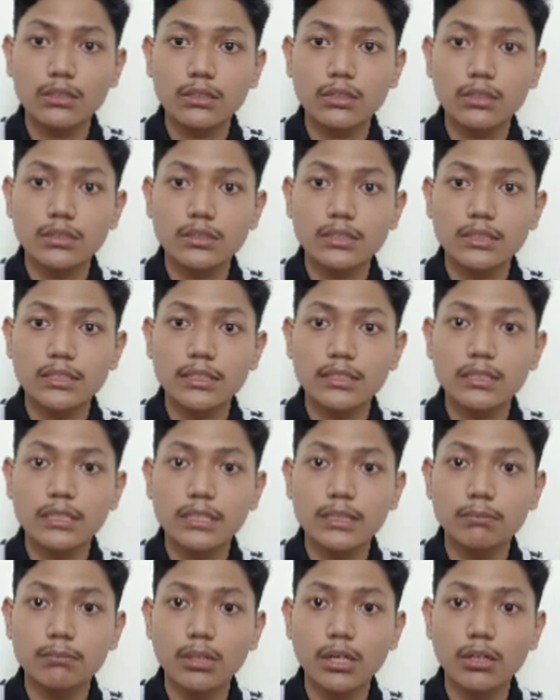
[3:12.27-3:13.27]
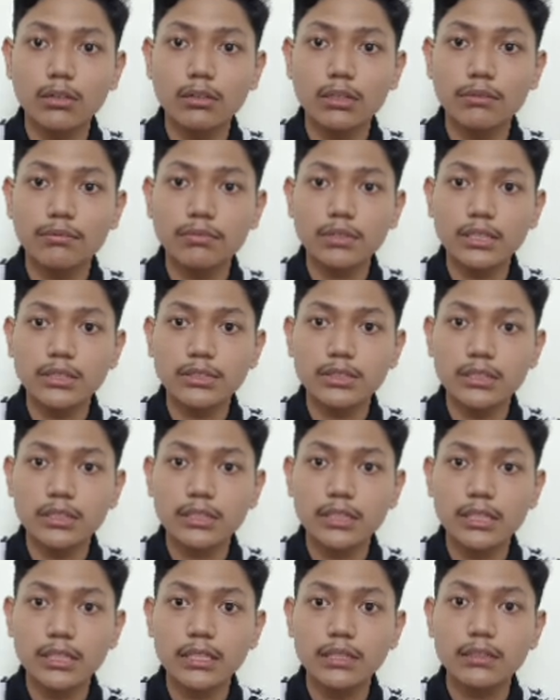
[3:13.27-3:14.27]
concerned about
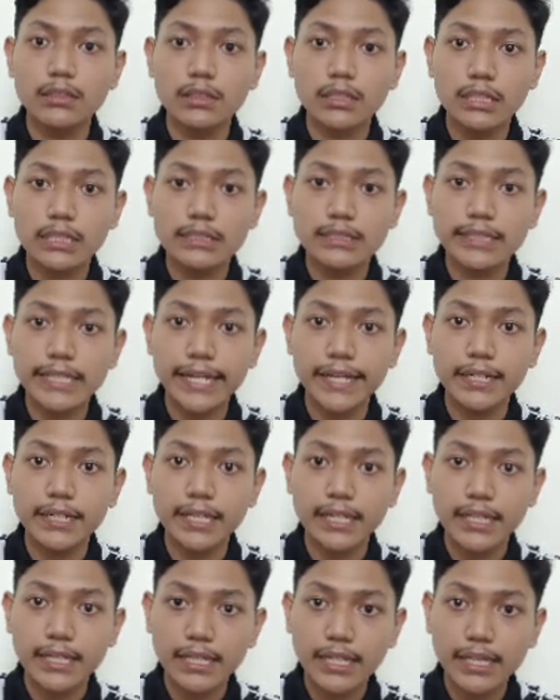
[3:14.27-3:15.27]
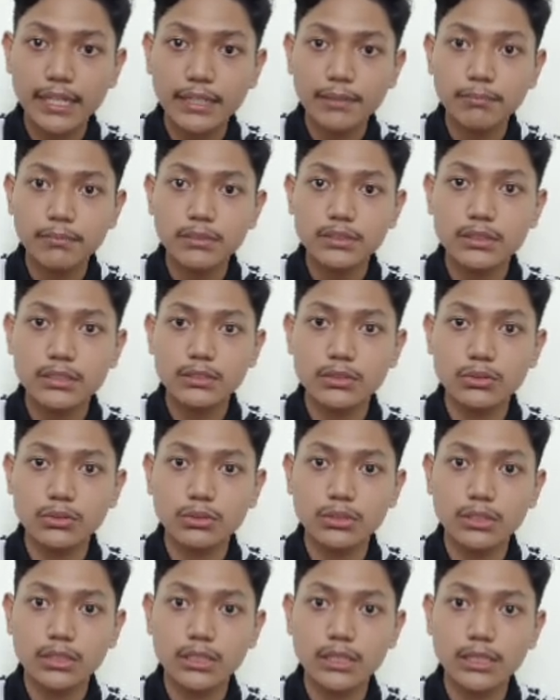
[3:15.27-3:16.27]
inflationary risk and aims
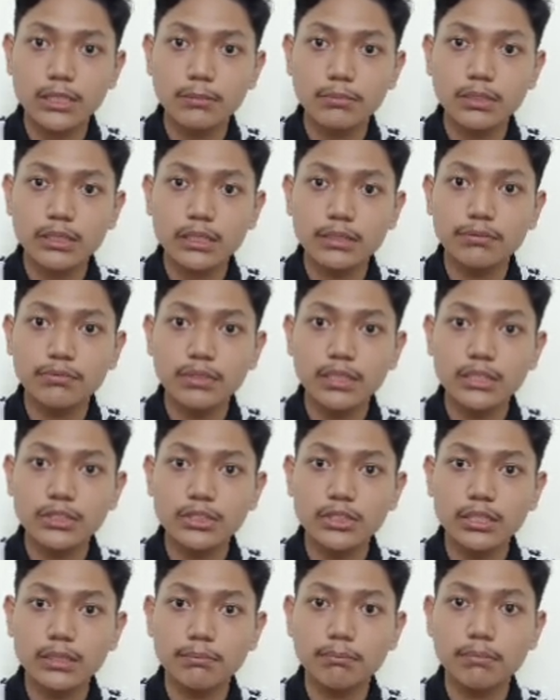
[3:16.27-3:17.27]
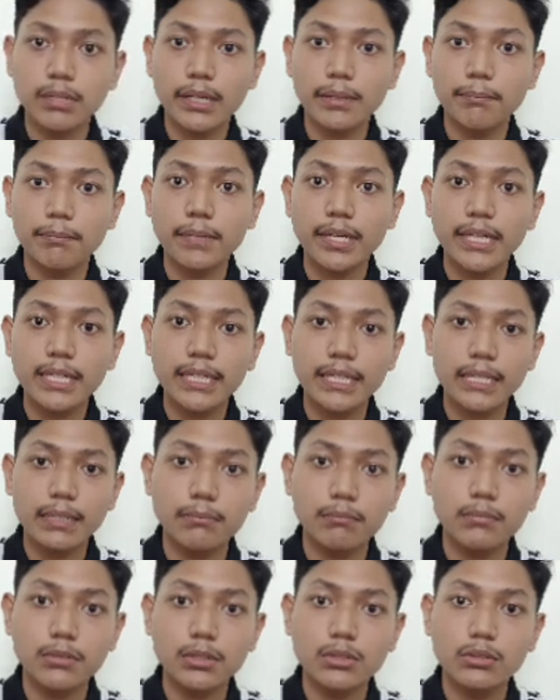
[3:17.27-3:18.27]
to curb inflation by
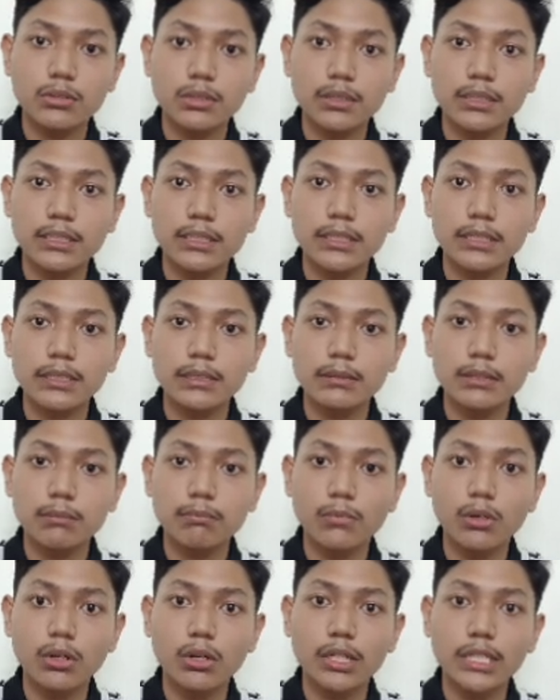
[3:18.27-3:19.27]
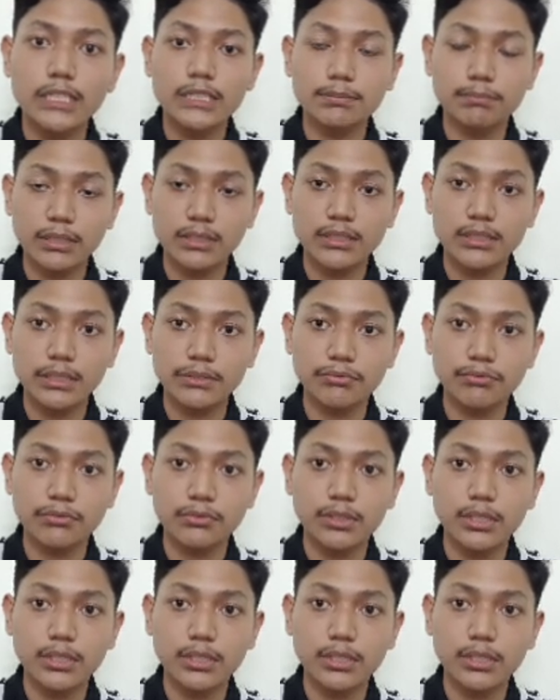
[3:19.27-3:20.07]
making borrowing more expensive.